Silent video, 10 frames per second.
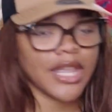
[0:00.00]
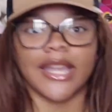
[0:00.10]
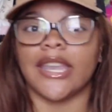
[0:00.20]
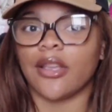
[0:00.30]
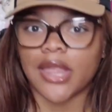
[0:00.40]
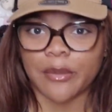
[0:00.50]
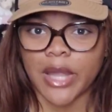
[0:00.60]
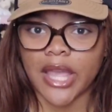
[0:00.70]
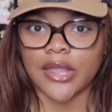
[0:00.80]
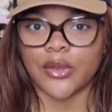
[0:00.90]
like a nail
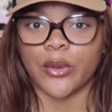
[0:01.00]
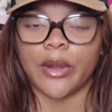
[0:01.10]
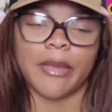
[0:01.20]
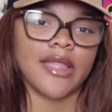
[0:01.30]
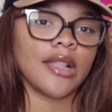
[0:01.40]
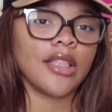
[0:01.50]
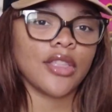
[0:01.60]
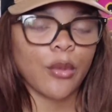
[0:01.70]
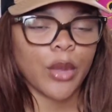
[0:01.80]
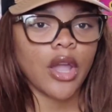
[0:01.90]
supplies tour, basically
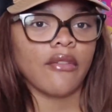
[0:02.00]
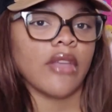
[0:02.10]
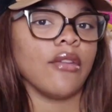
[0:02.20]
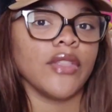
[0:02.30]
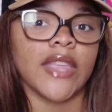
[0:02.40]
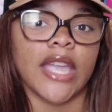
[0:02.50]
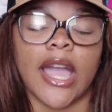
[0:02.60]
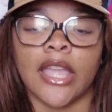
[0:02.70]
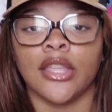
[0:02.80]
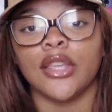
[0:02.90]
showing off everything
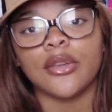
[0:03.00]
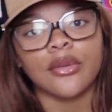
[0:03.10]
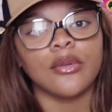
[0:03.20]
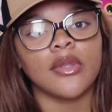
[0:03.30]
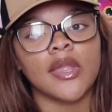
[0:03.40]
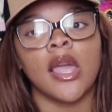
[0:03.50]
I use,